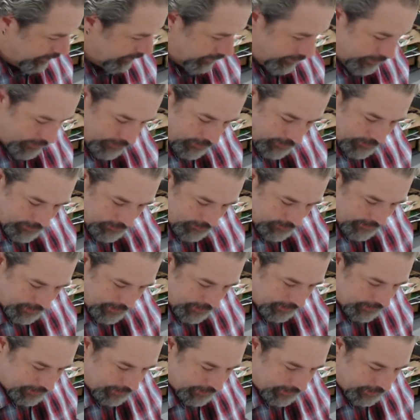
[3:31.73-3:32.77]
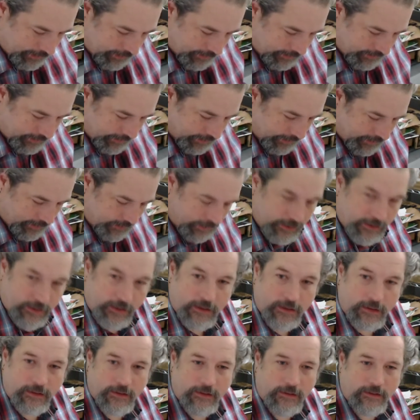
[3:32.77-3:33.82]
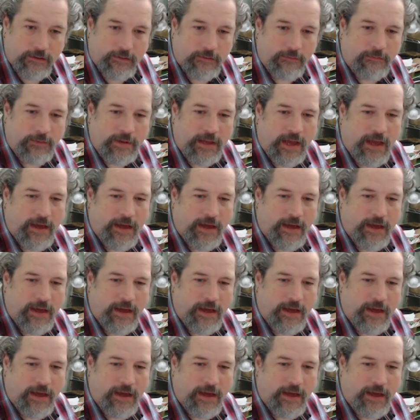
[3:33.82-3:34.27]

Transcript: All right, and we